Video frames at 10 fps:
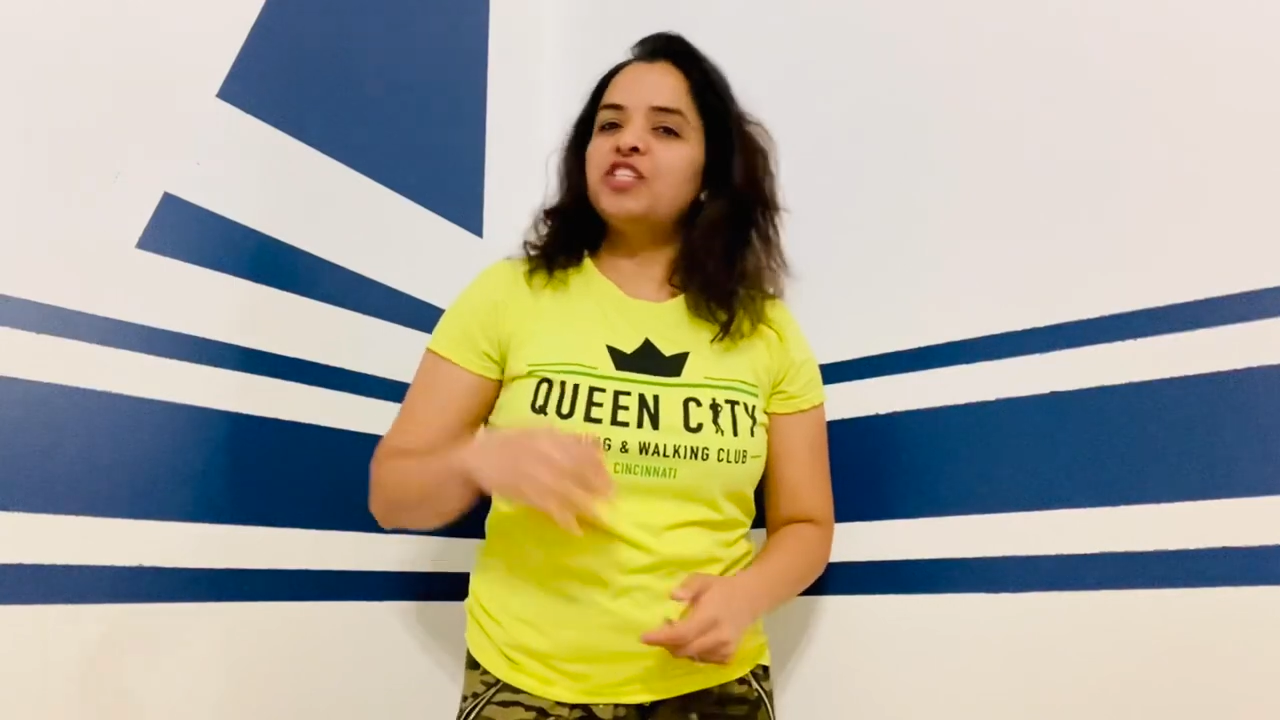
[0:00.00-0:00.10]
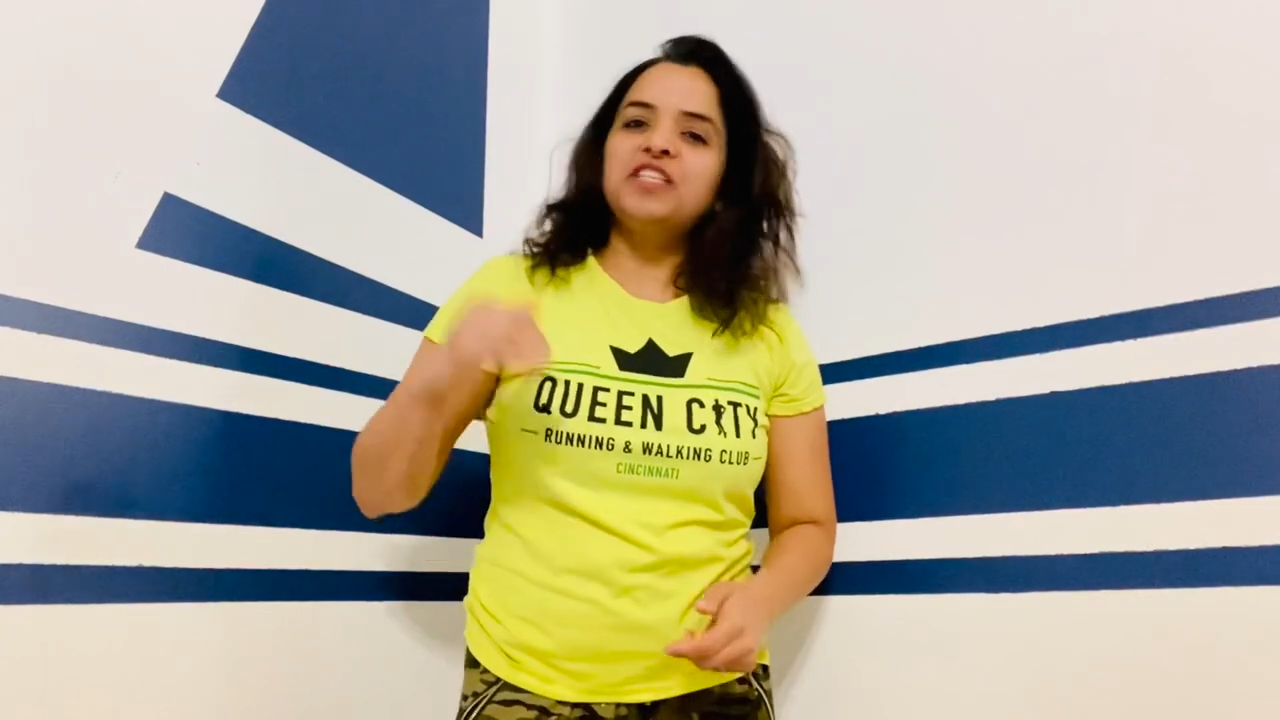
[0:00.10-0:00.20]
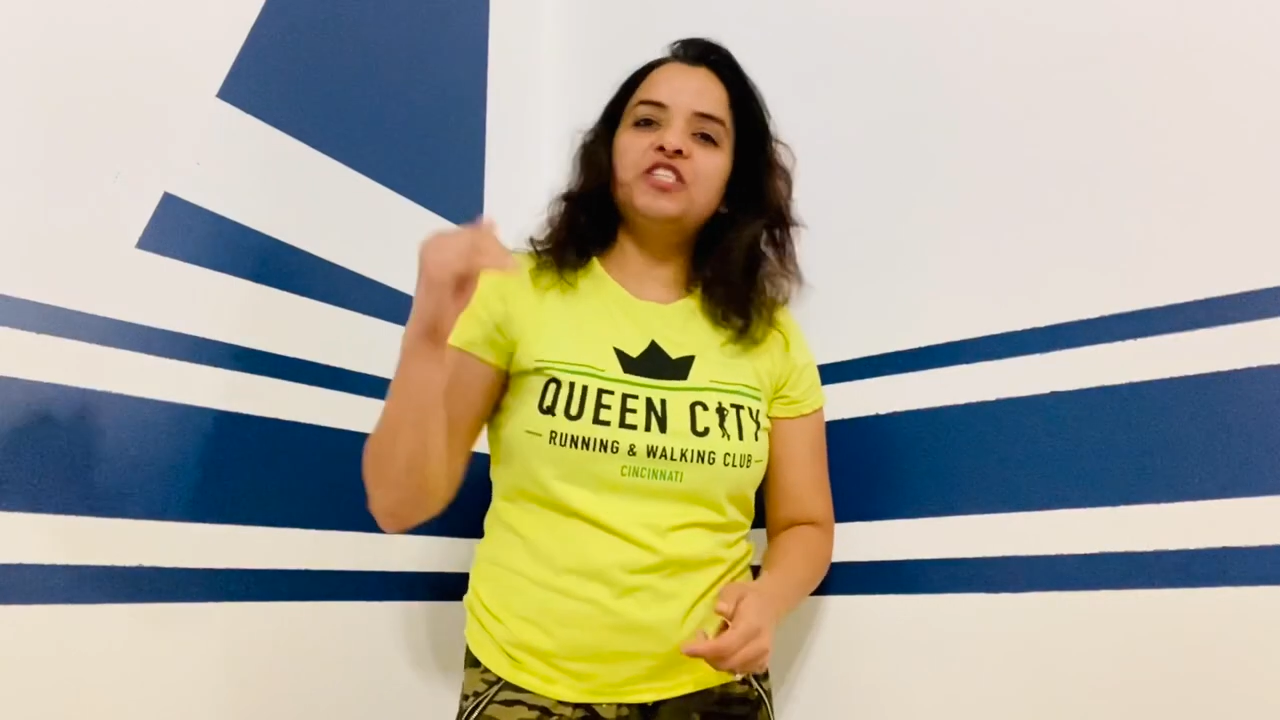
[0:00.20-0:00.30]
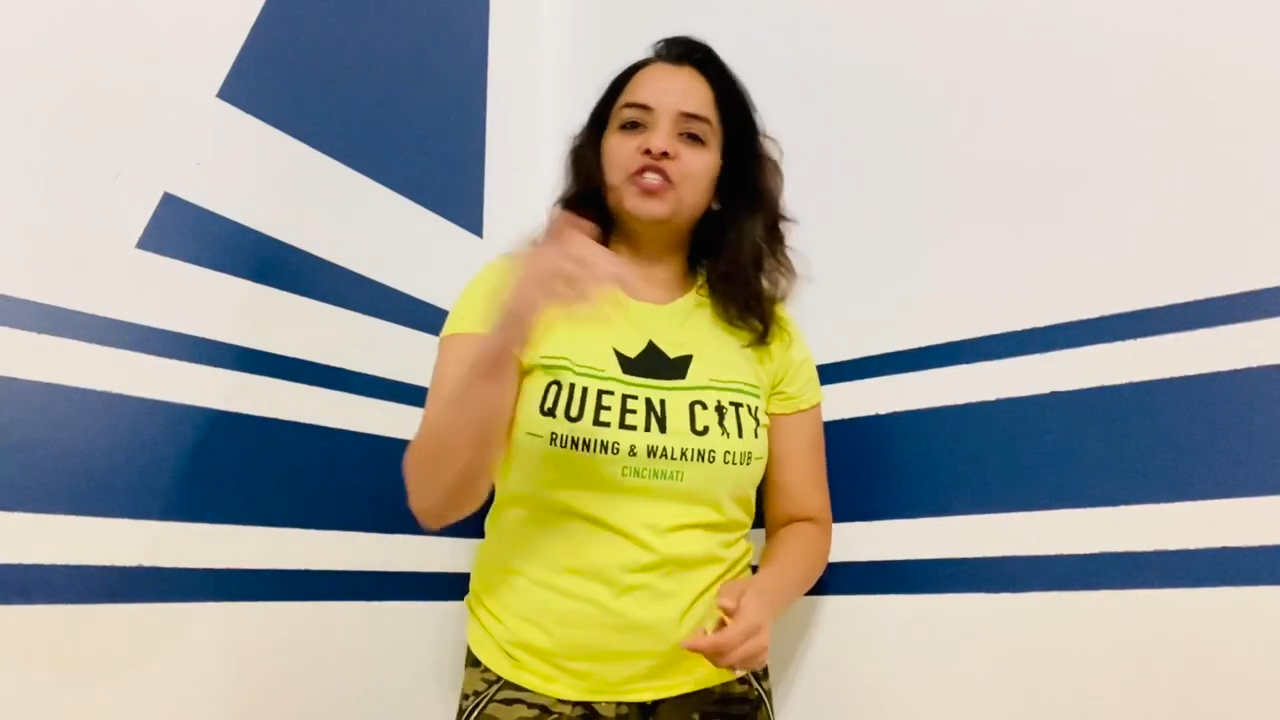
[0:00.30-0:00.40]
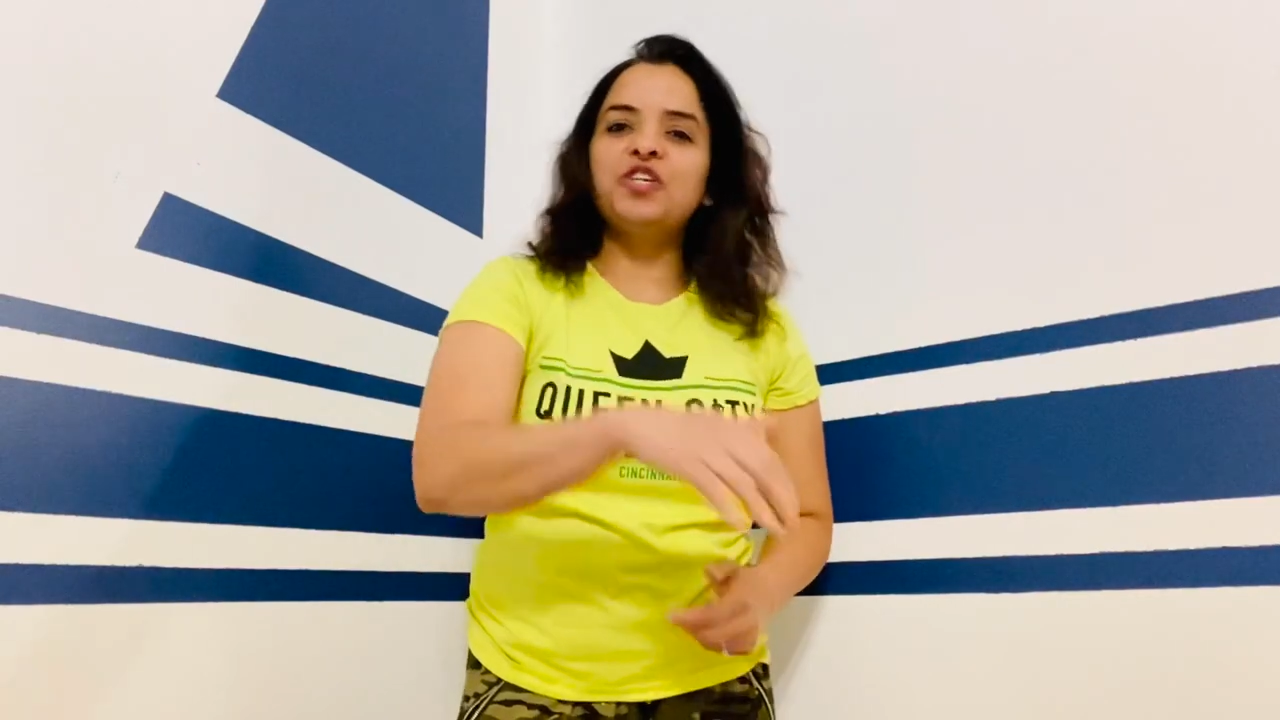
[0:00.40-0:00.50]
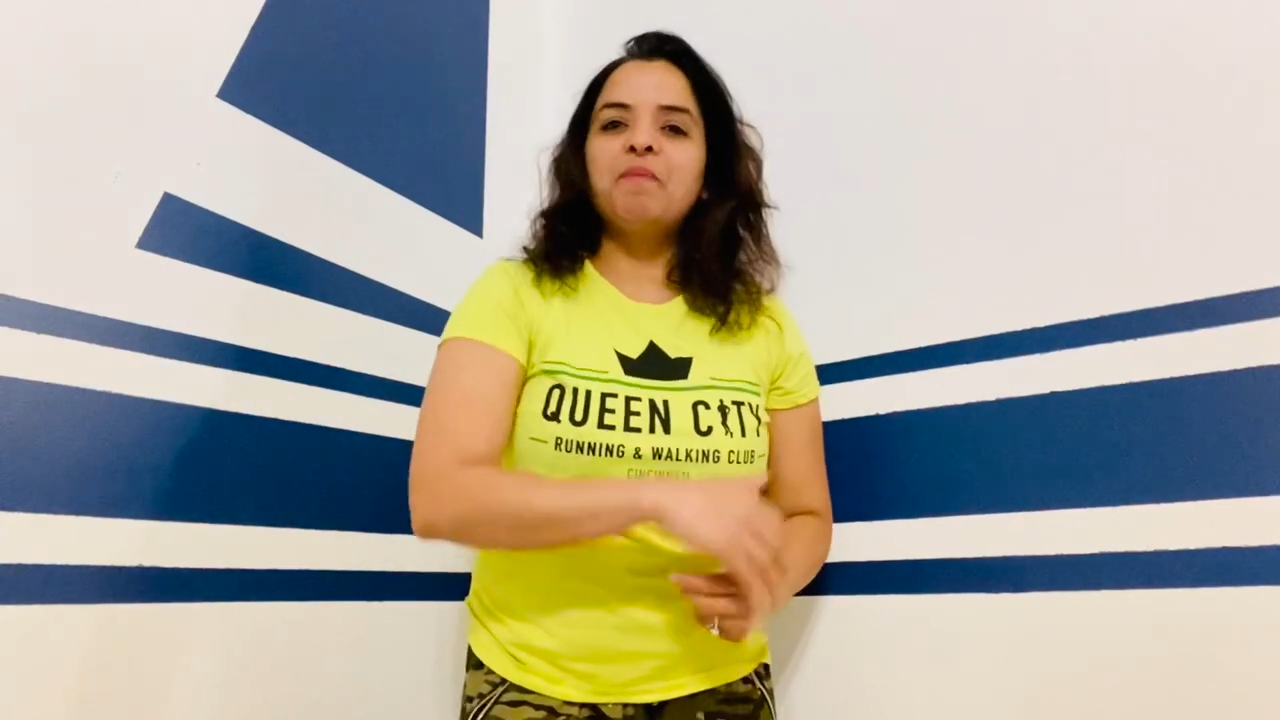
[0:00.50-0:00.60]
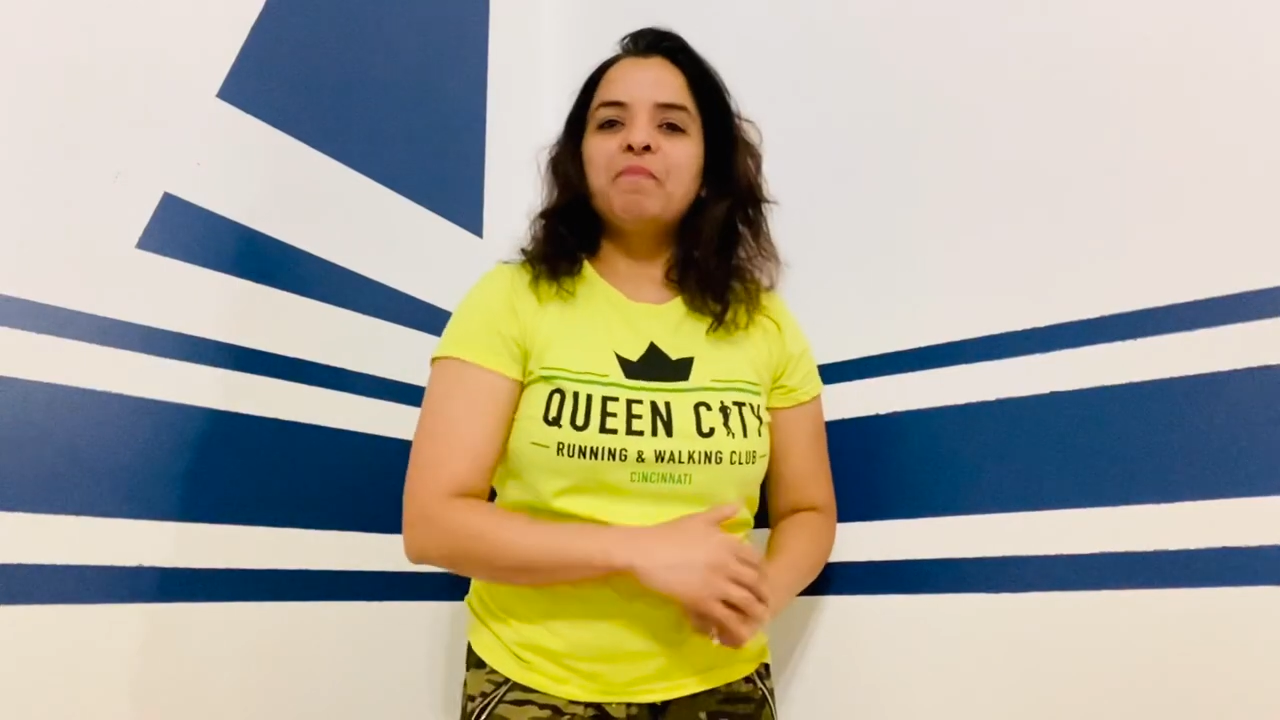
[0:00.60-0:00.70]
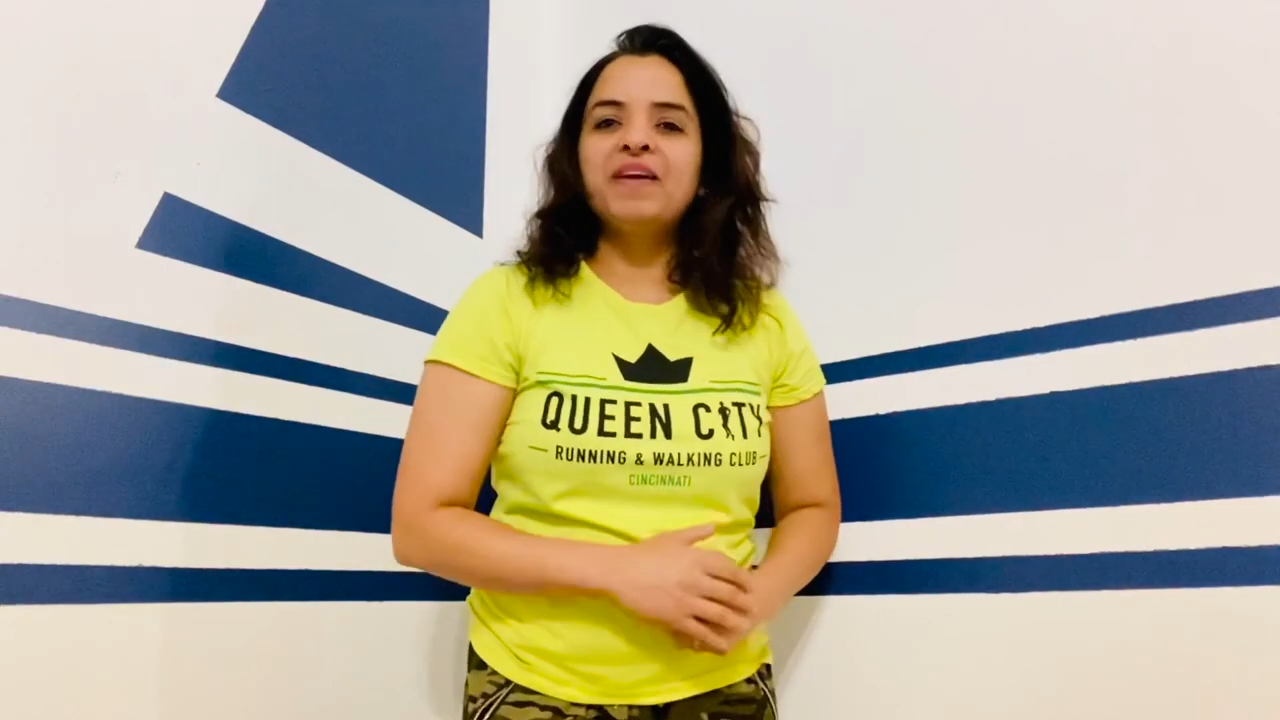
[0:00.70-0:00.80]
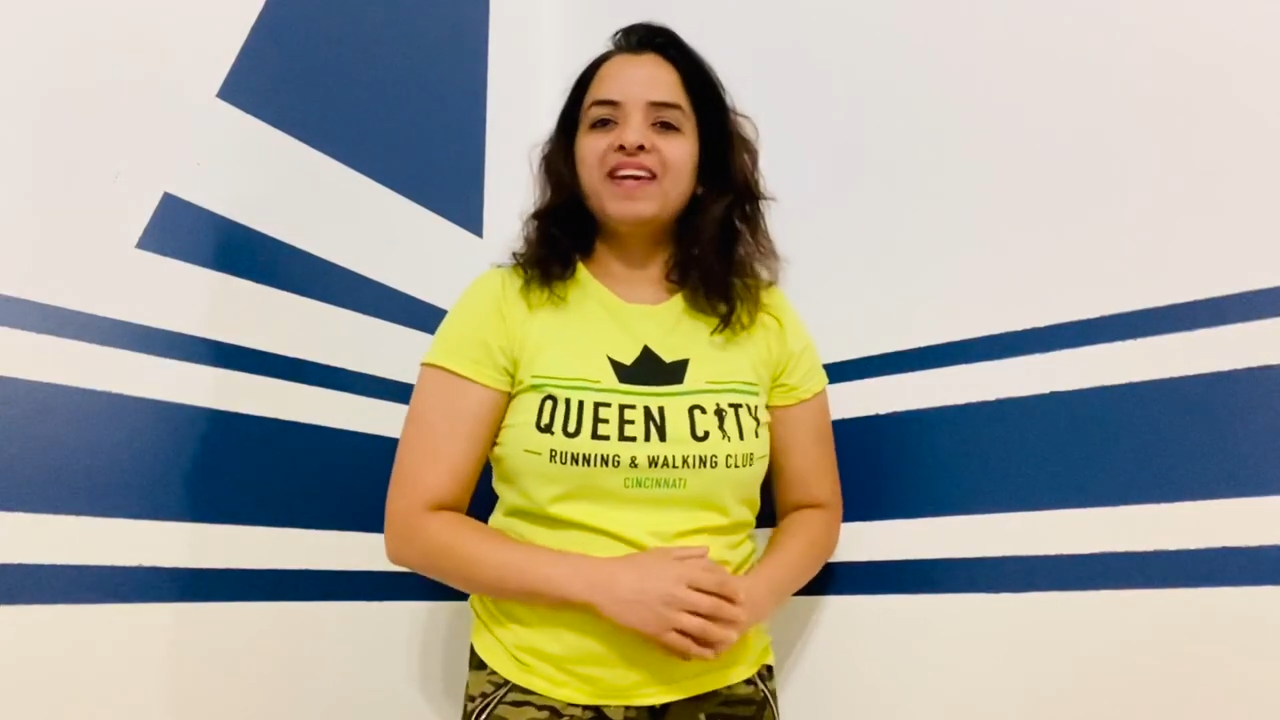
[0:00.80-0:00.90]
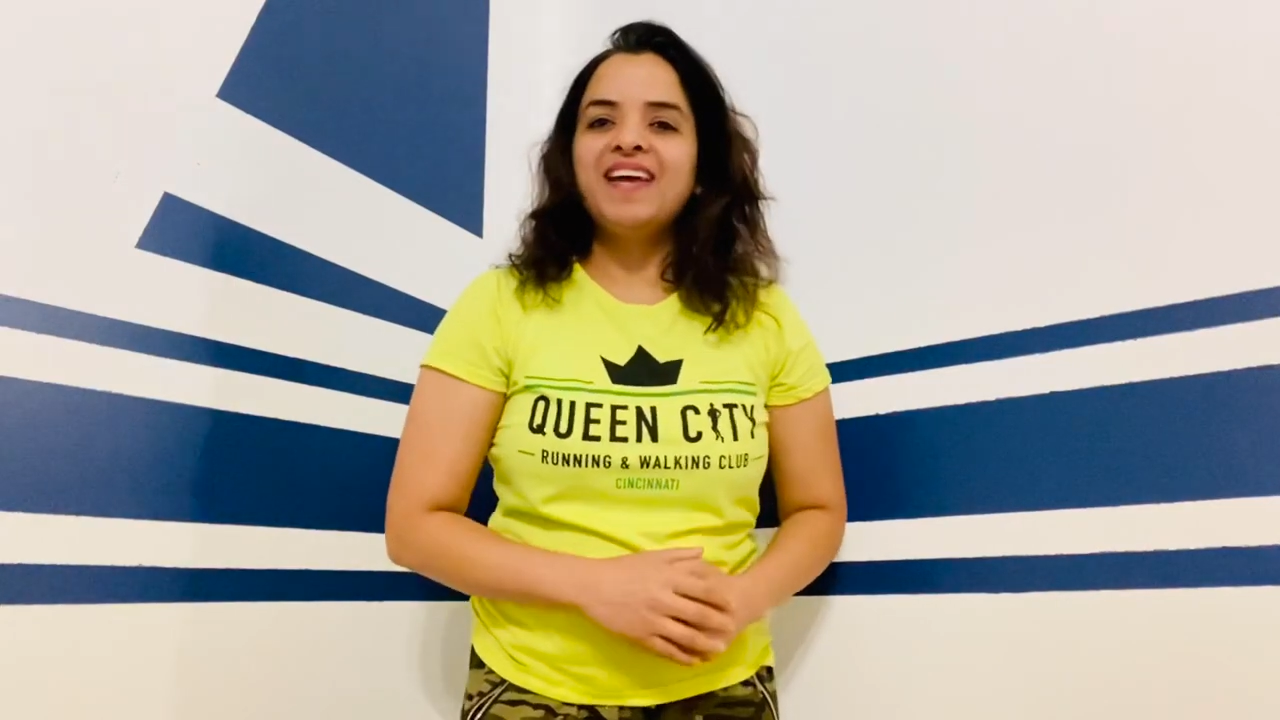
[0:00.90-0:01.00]
just
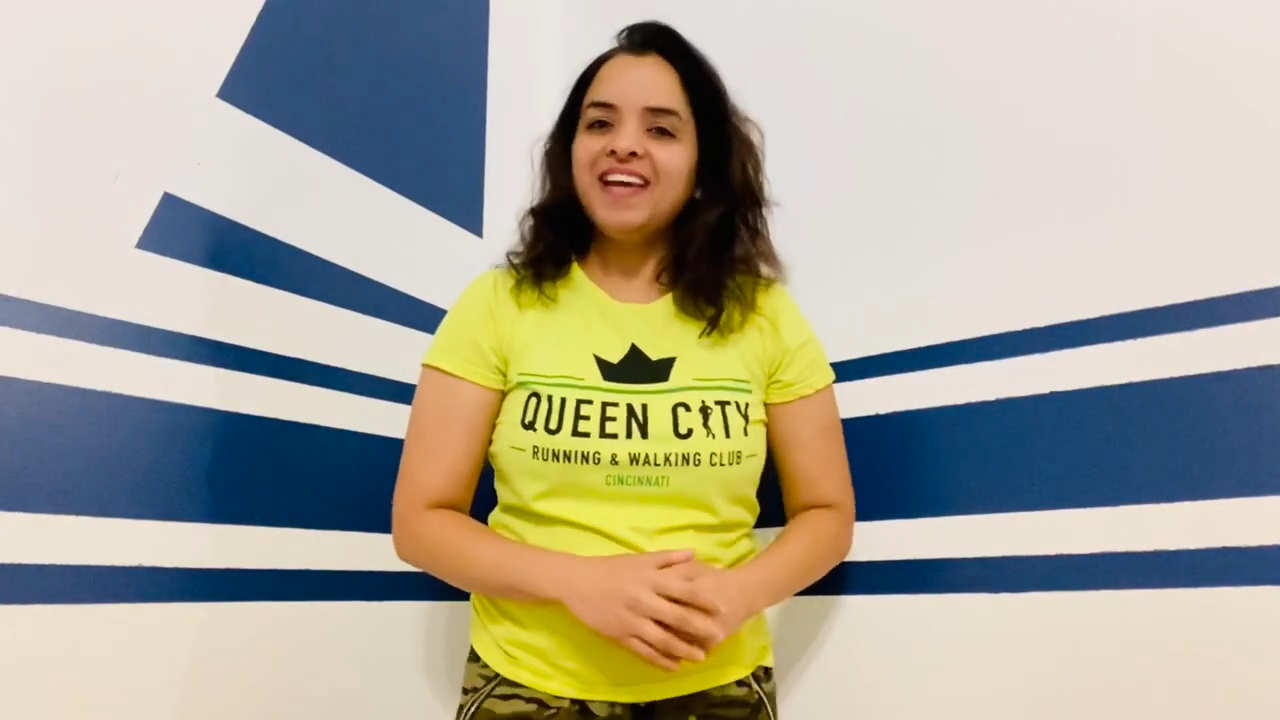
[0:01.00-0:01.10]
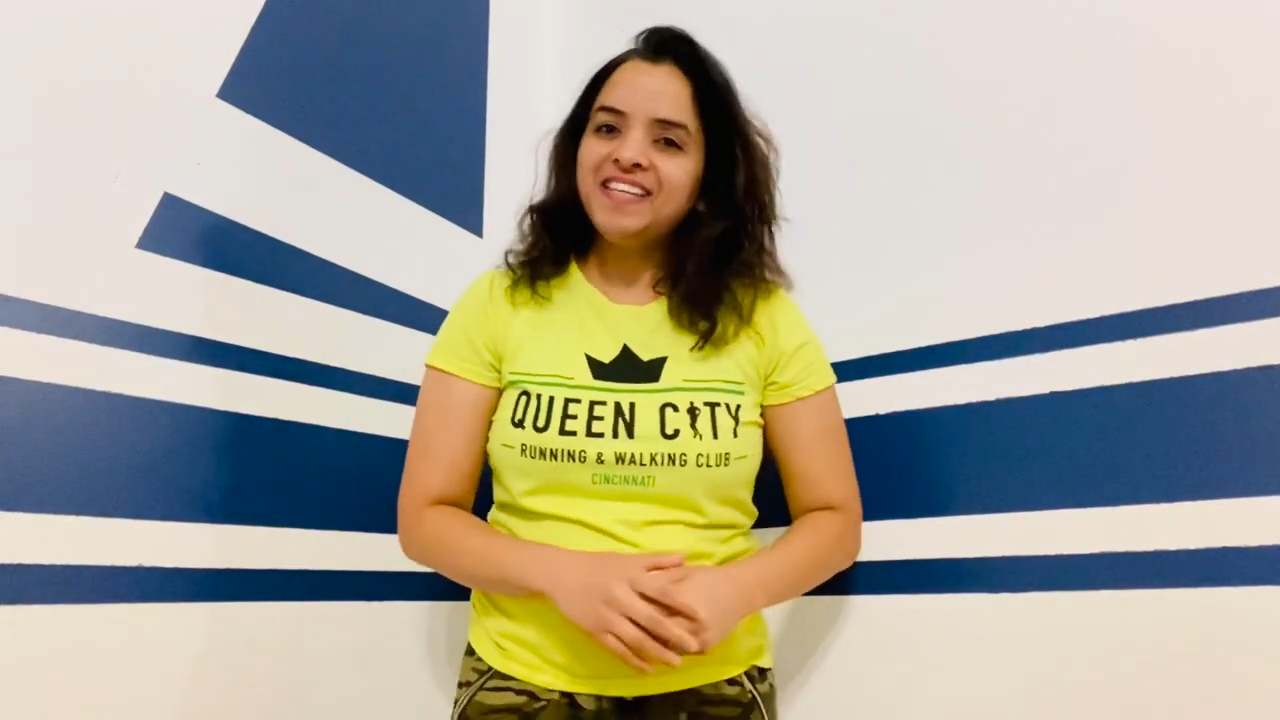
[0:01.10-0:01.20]
jump in